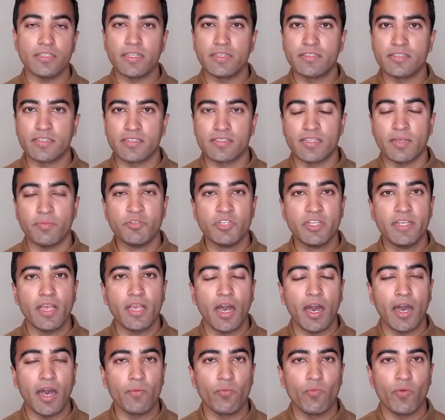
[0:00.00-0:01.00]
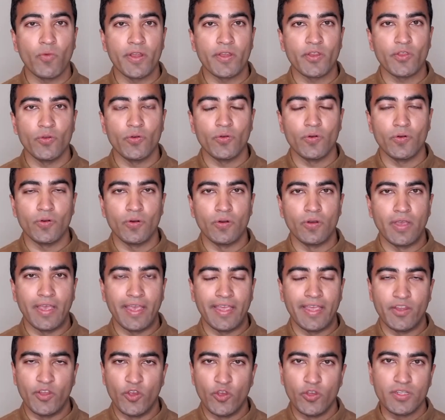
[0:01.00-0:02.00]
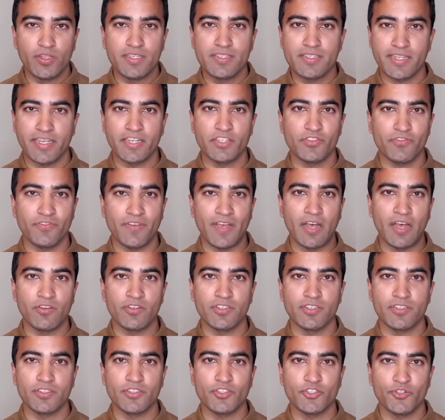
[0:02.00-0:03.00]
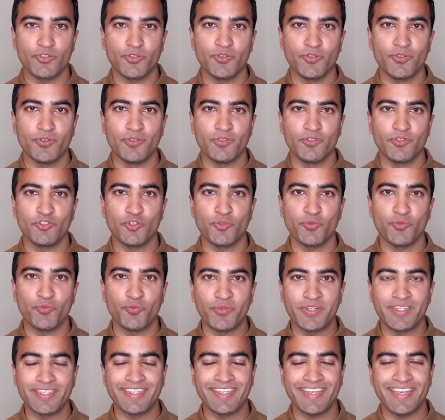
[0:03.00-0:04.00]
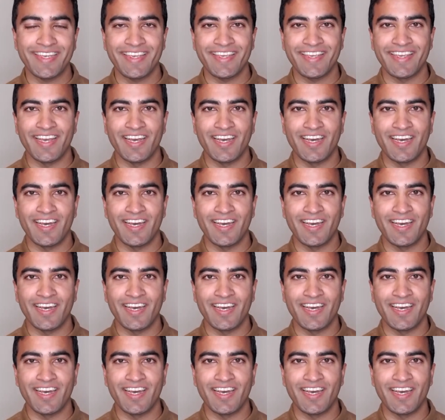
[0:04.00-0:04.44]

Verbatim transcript: It's exceptionally hard when you're an early stage founder to really